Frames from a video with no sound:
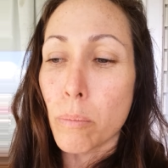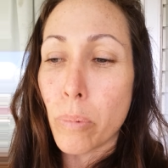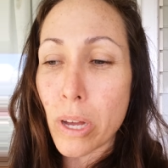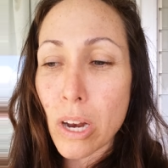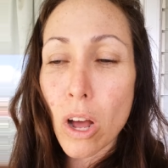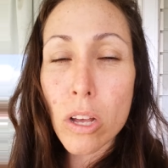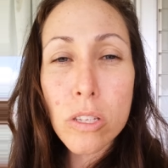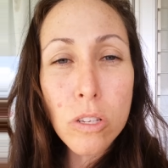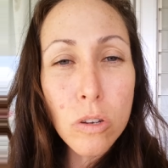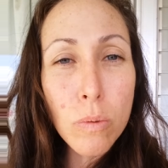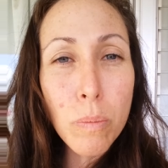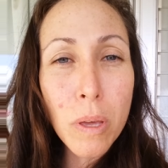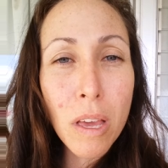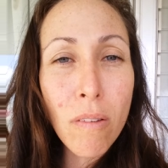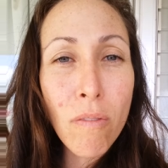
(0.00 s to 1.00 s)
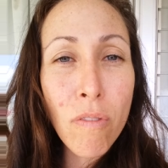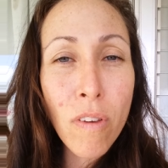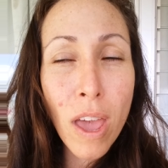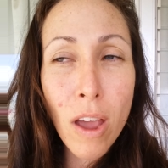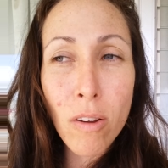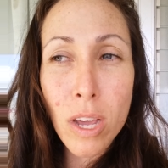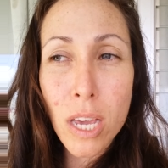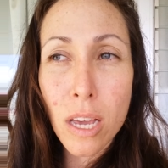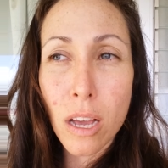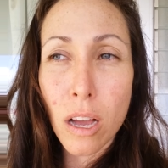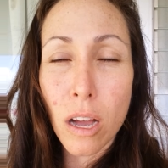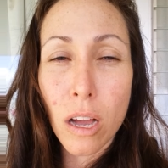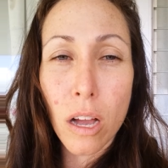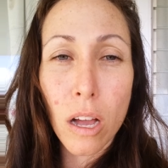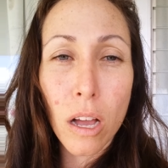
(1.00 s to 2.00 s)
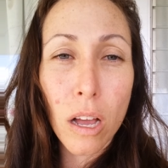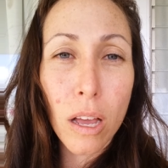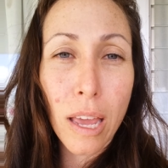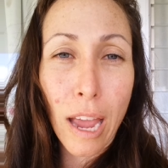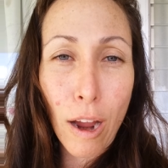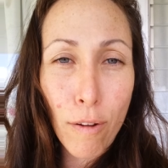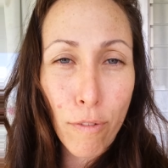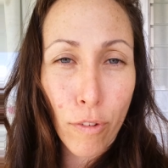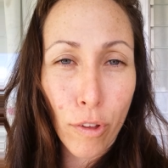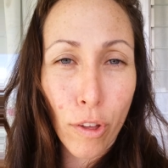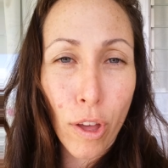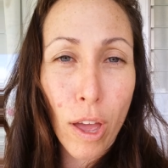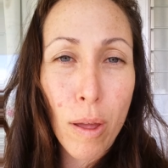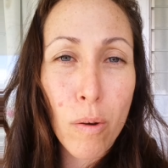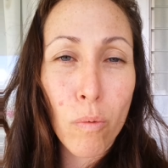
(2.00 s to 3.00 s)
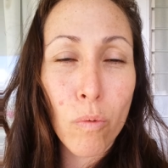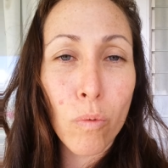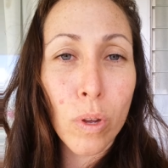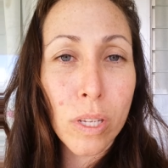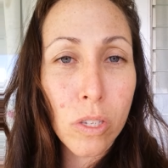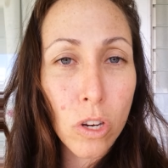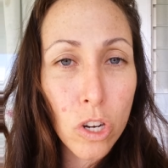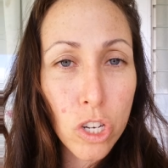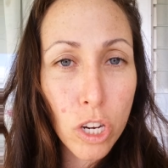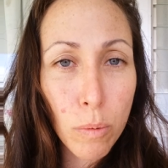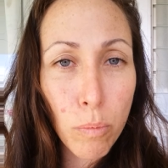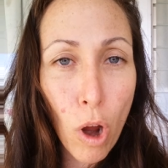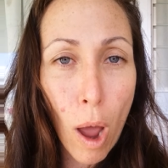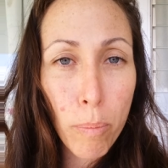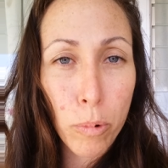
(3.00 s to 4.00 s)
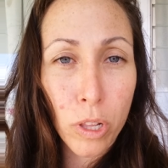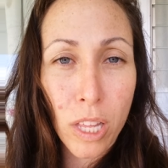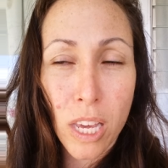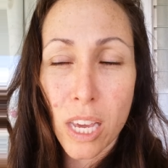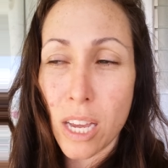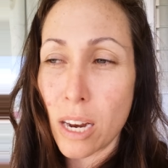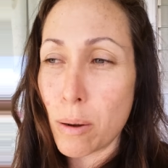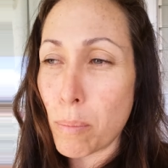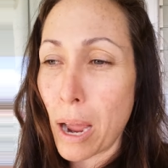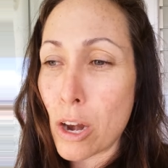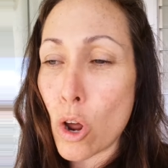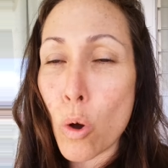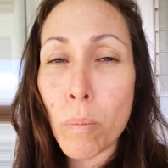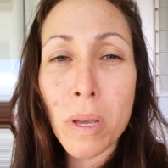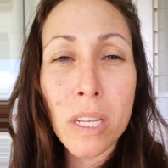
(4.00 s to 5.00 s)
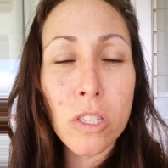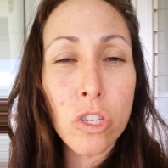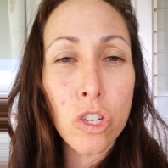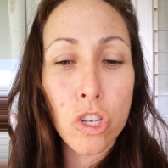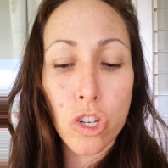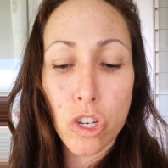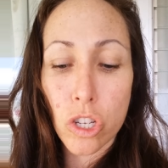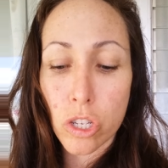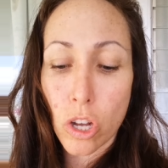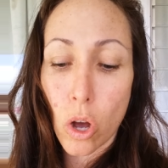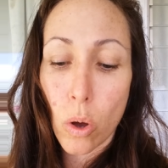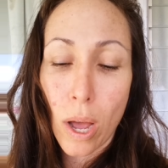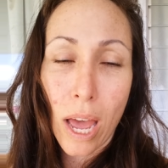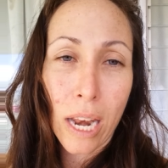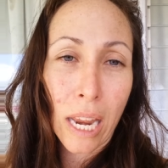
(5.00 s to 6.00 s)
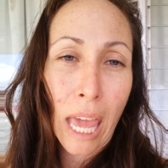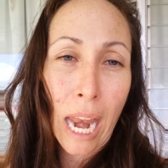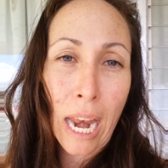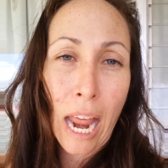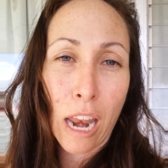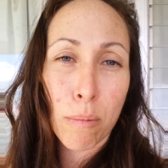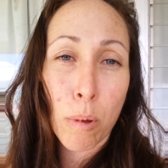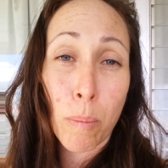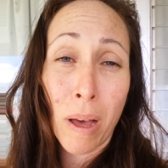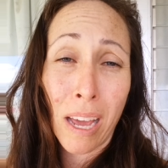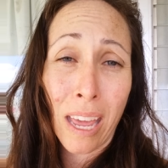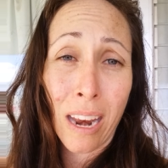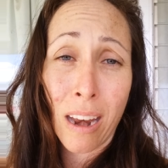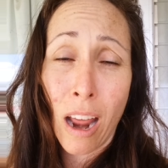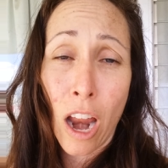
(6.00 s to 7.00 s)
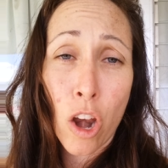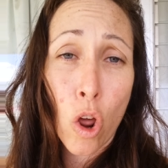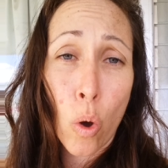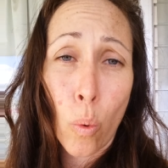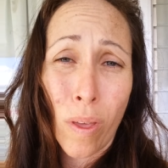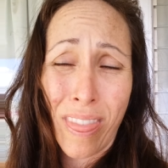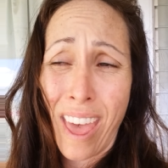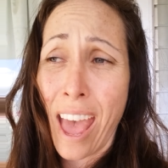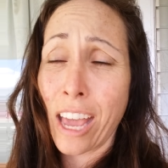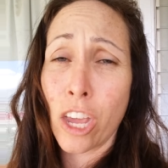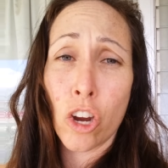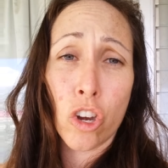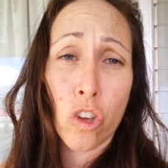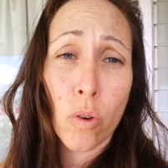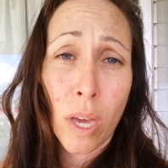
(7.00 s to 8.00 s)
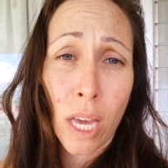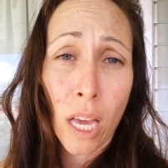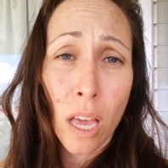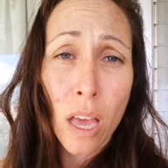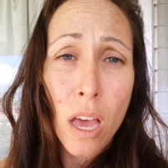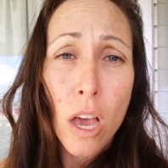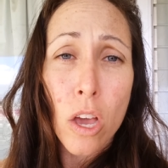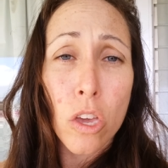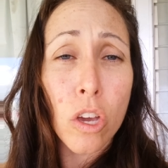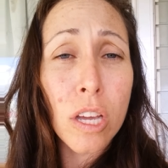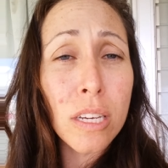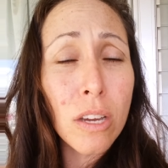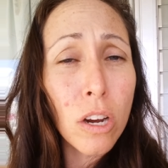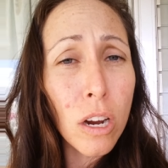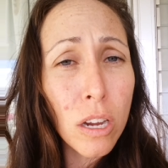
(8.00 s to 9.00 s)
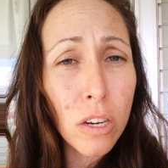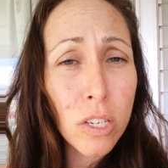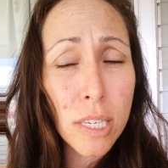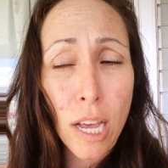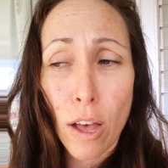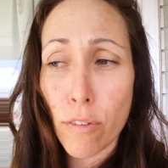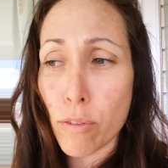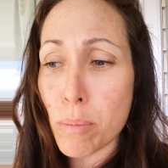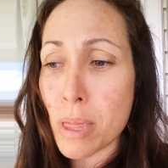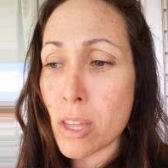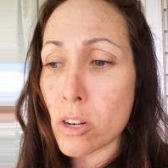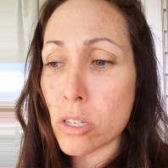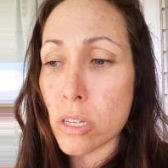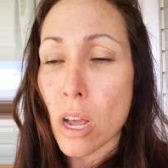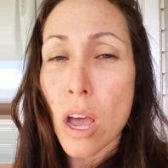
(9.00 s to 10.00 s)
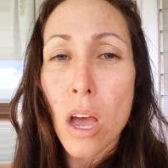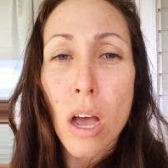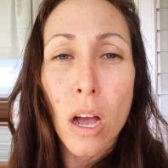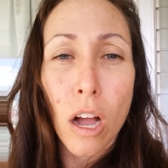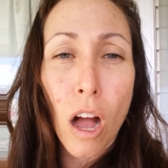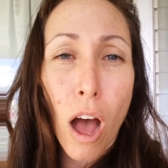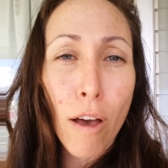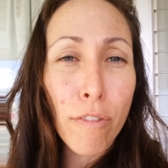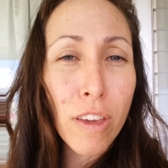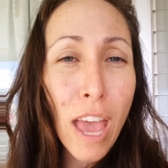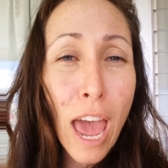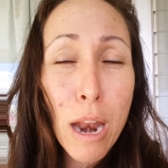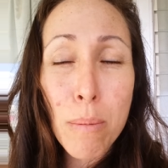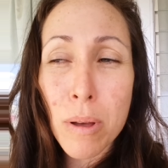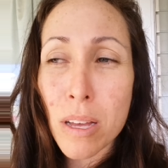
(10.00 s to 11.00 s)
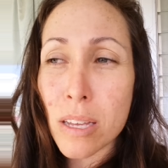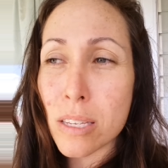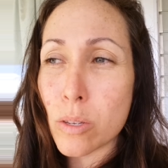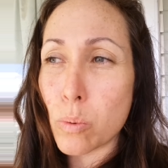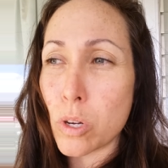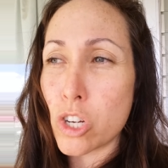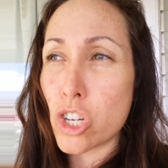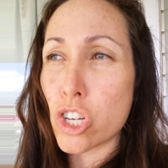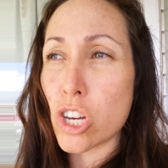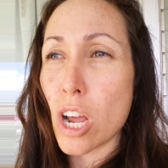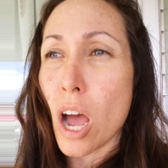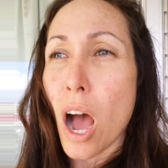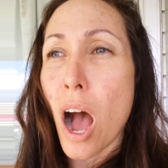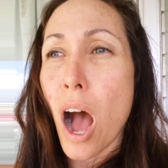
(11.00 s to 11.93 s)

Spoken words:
but also being very careful and researching properly. And by no means should you just go ahead and get an enema bucket and not know what the heck you're doing. You could hurt yourself. I mean, there's coffee enemas, which